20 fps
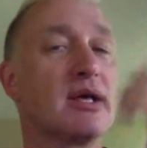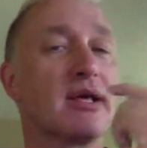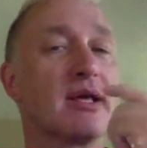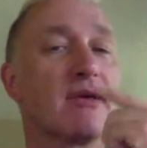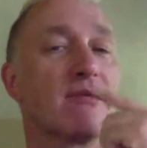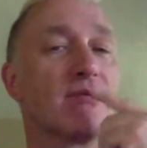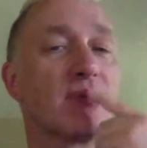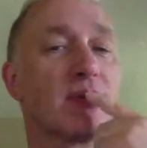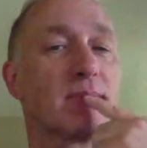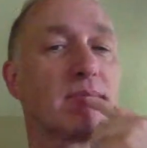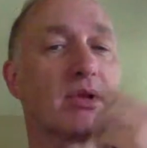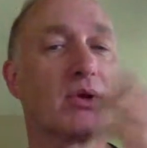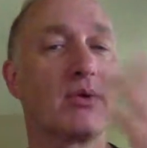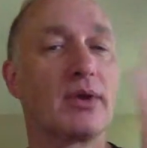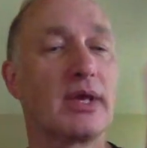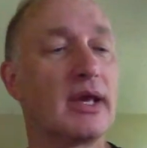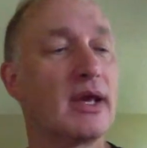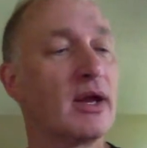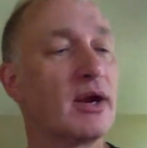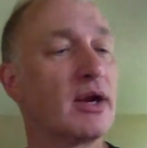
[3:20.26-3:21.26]
If you're
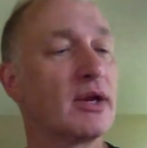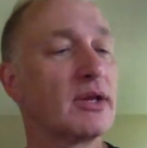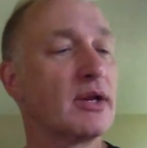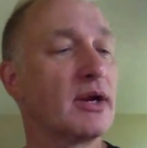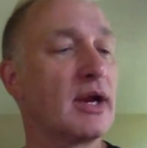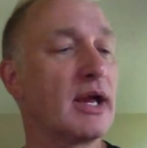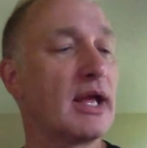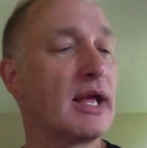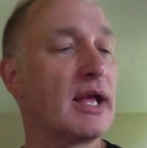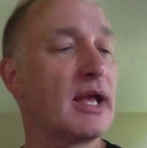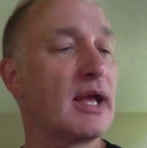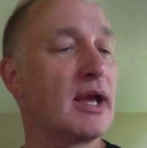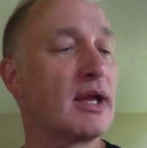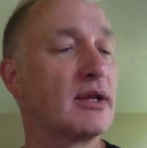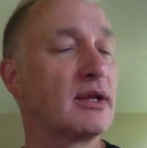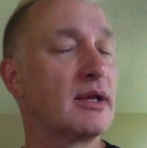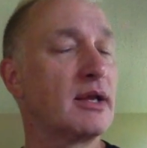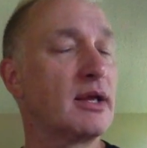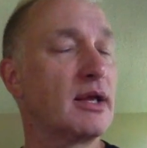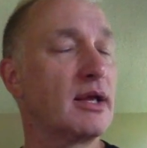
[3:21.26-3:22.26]
blowing air at your
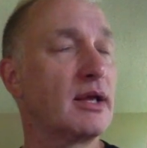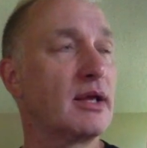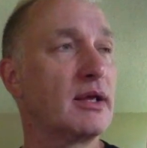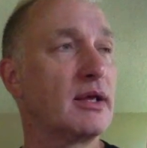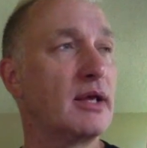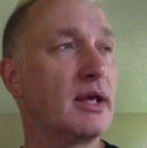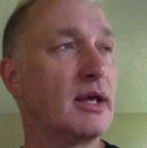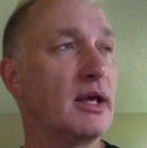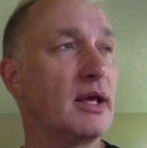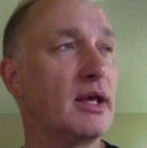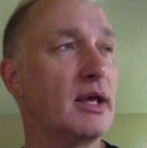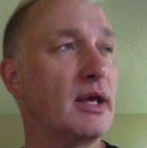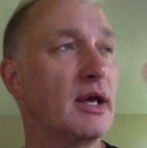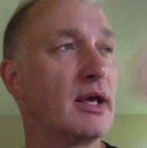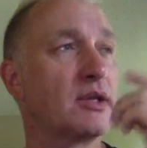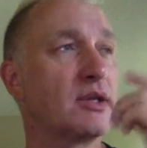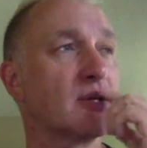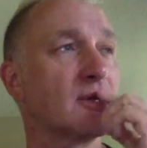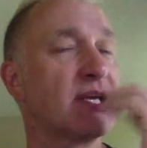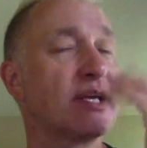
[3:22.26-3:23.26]
hand
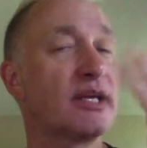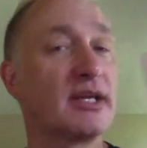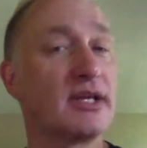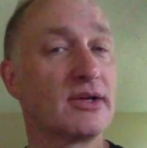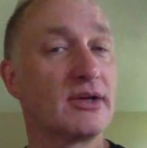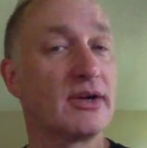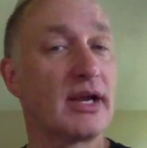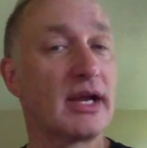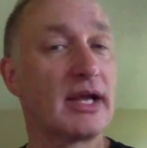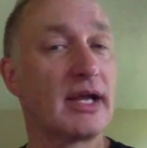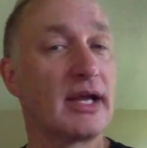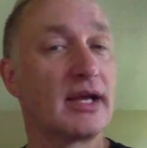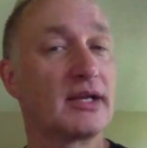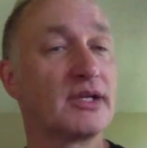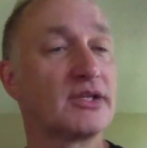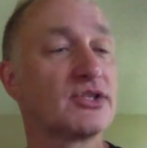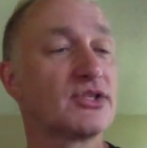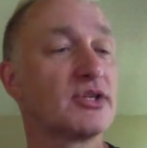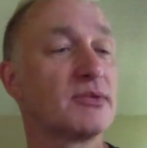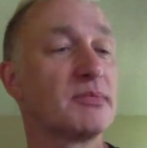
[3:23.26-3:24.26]
and you're hitting your hand,
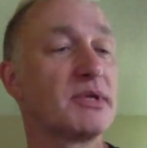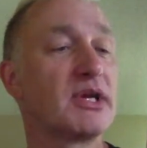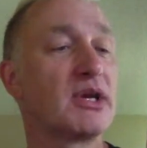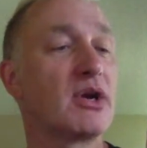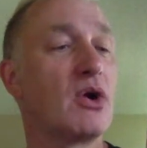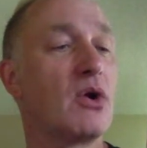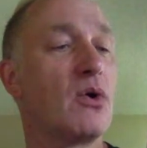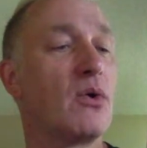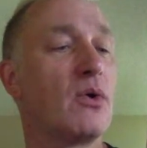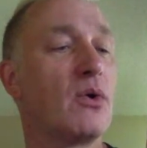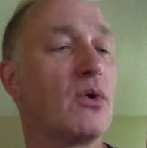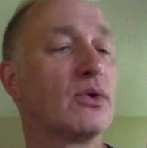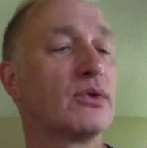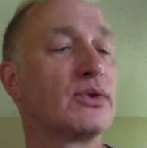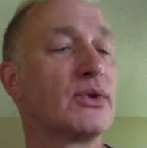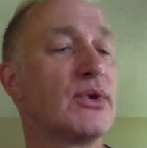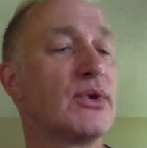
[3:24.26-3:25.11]
it should be cold.